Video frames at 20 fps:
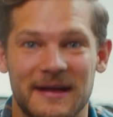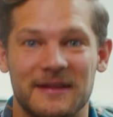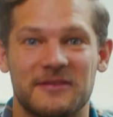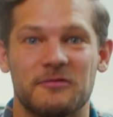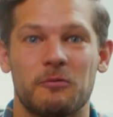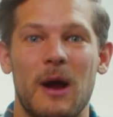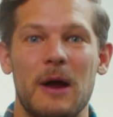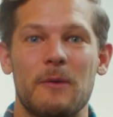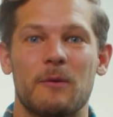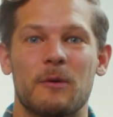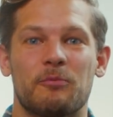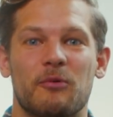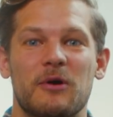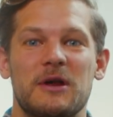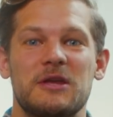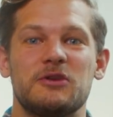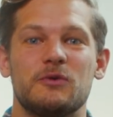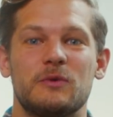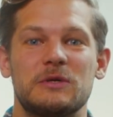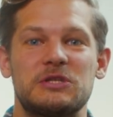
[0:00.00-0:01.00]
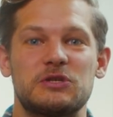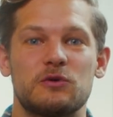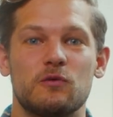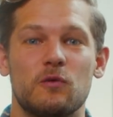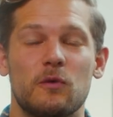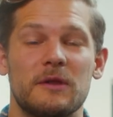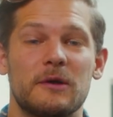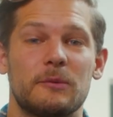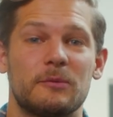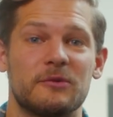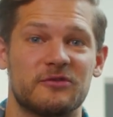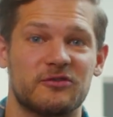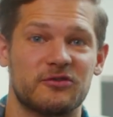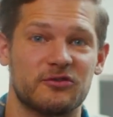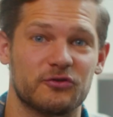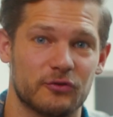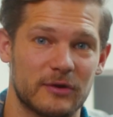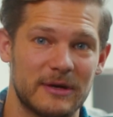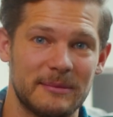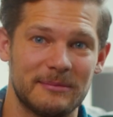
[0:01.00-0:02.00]
That's why we're bringing you a tool that will
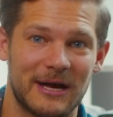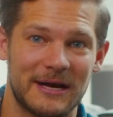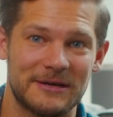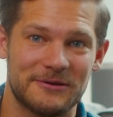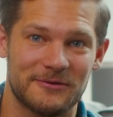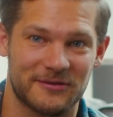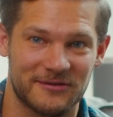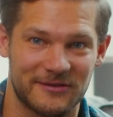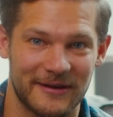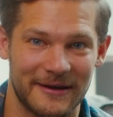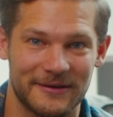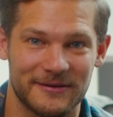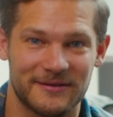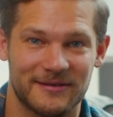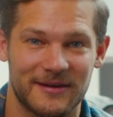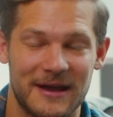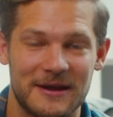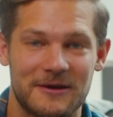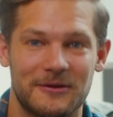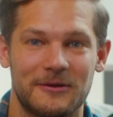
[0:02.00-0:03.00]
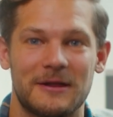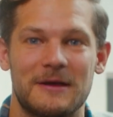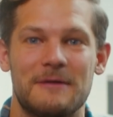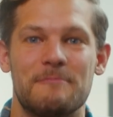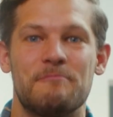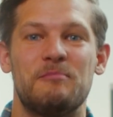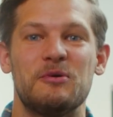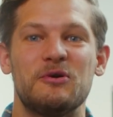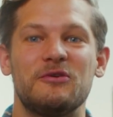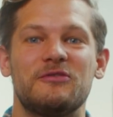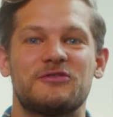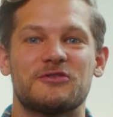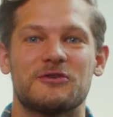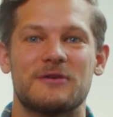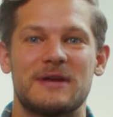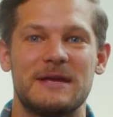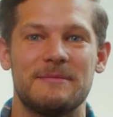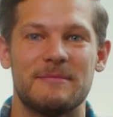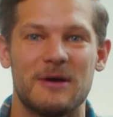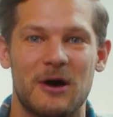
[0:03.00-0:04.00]
streamline your sales cycle and boost
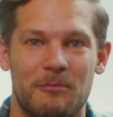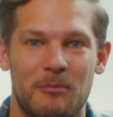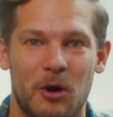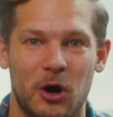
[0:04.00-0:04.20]
your email